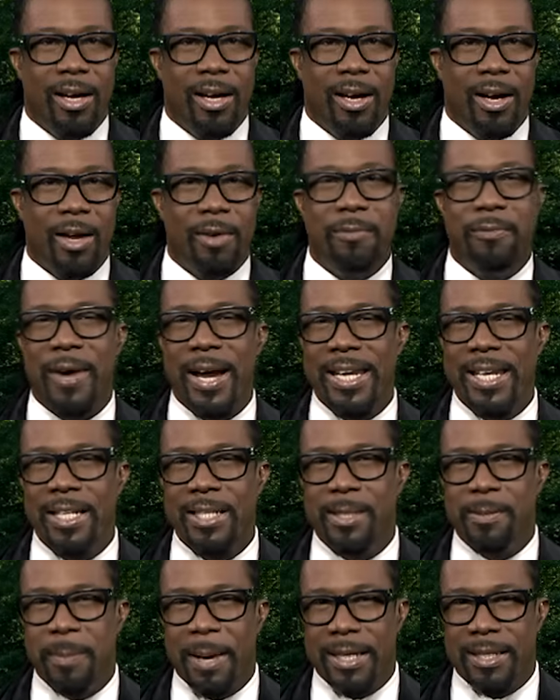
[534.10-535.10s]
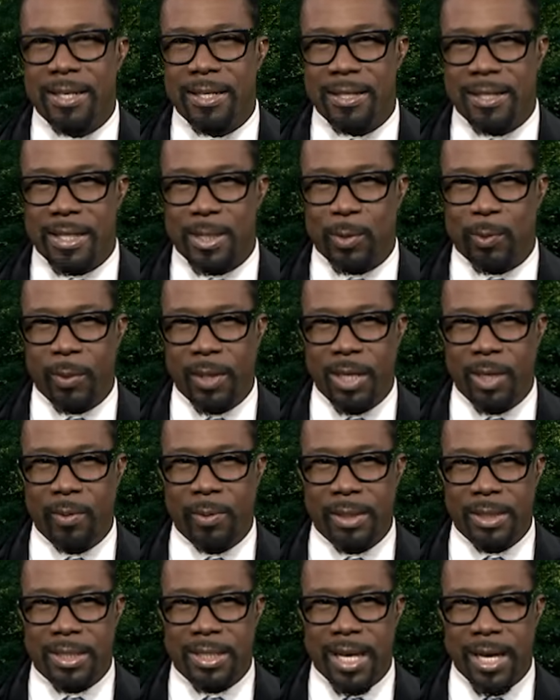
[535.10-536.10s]
On Finance Matters this week,
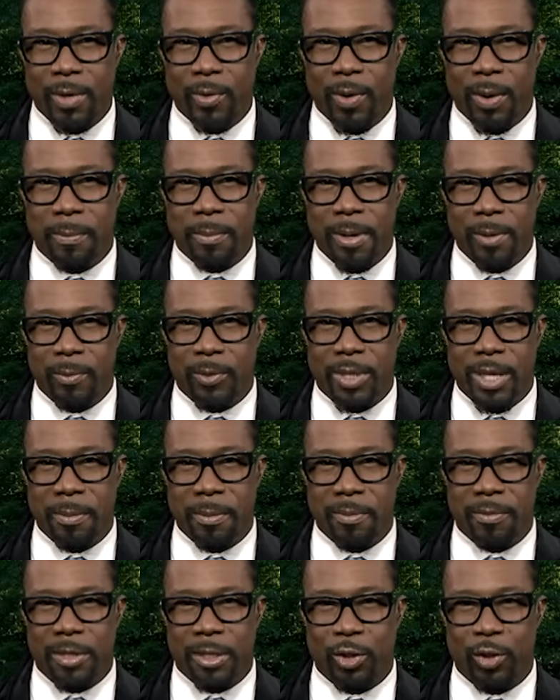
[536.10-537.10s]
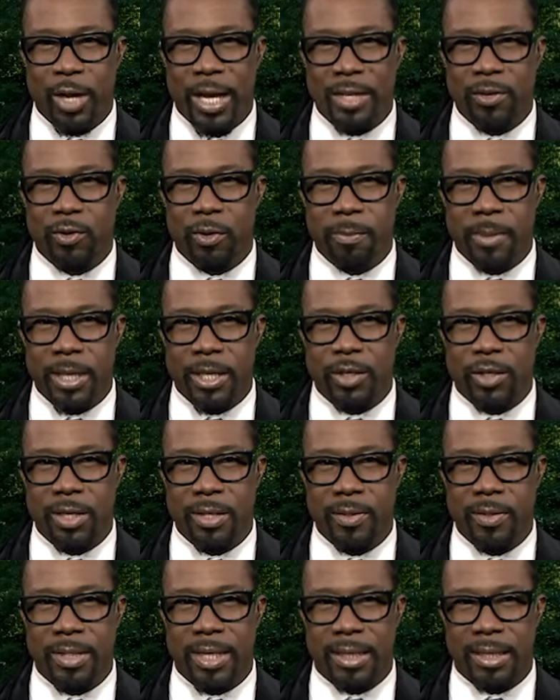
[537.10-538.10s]
we'll tell you about some of the
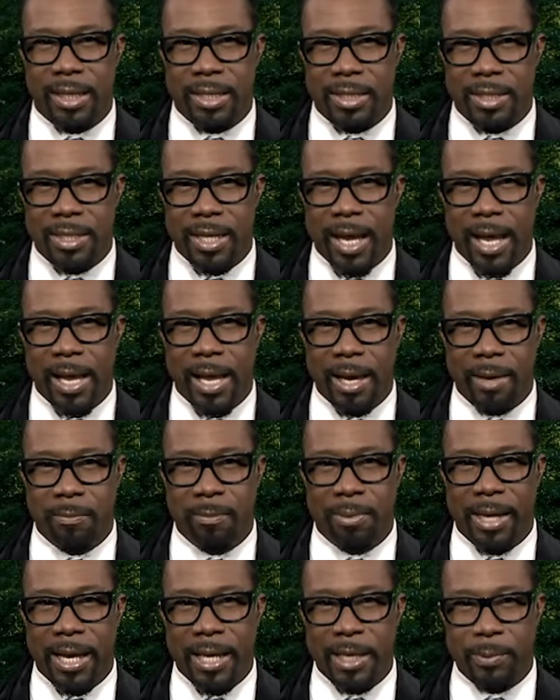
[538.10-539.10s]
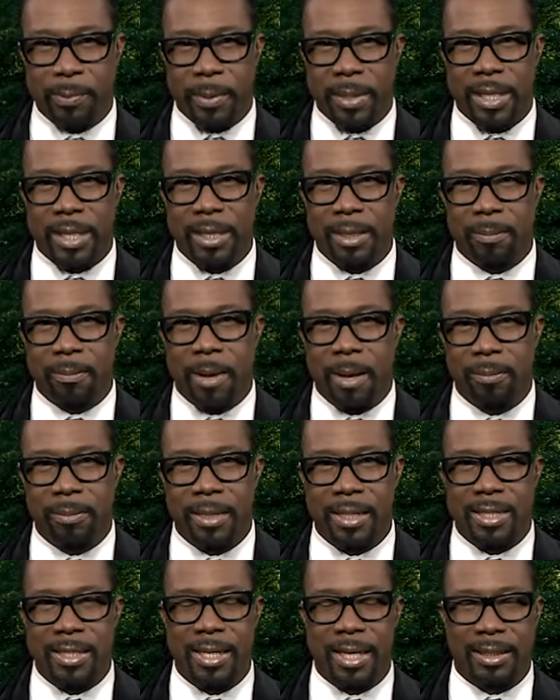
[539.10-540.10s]
transformations that are taking place within the
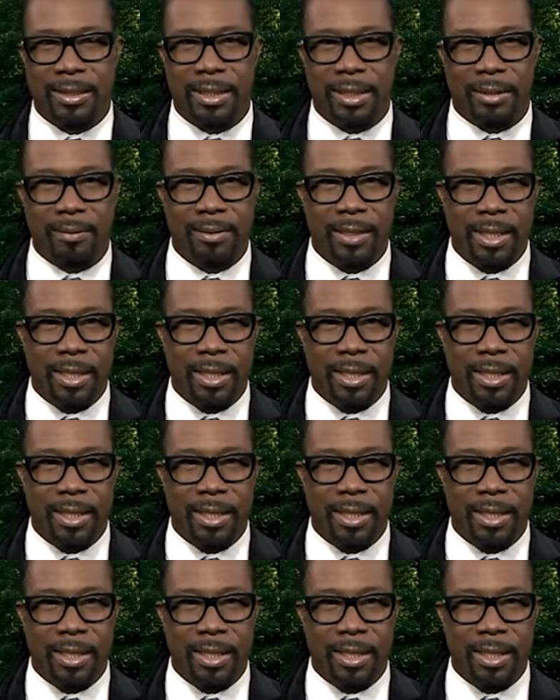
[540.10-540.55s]
public sector.